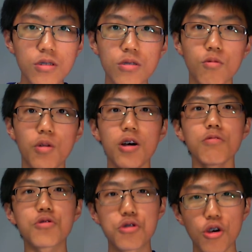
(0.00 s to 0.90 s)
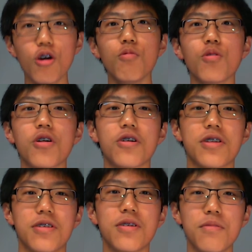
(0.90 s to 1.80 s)
Well, don't
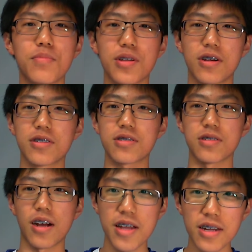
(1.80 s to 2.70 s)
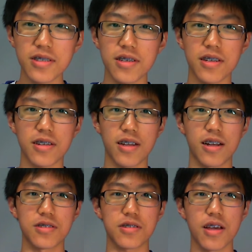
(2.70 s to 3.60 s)
worry, because Niantic
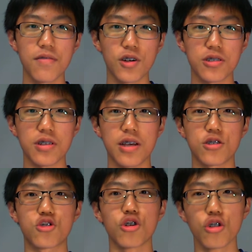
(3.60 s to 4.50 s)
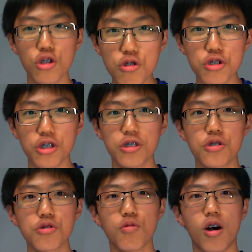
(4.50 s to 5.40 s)
has gave us a solution
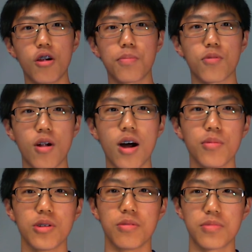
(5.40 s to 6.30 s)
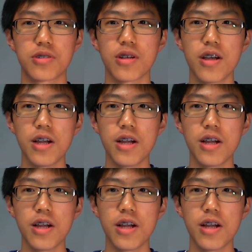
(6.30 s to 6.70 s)
to our problems.